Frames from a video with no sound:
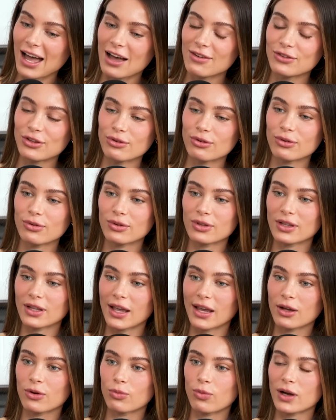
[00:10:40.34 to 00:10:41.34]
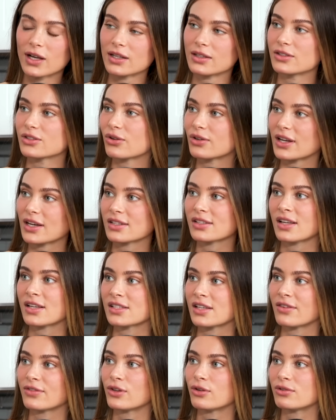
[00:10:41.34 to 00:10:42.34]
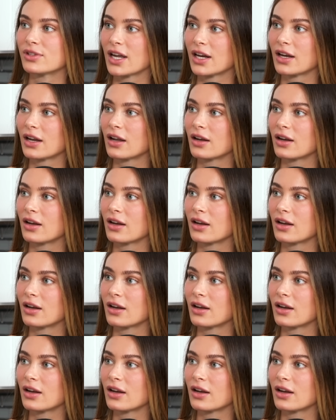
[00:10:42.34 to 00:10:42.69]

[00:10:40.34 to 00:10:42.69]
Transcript: Have you, like, what zodiac signs have you dated?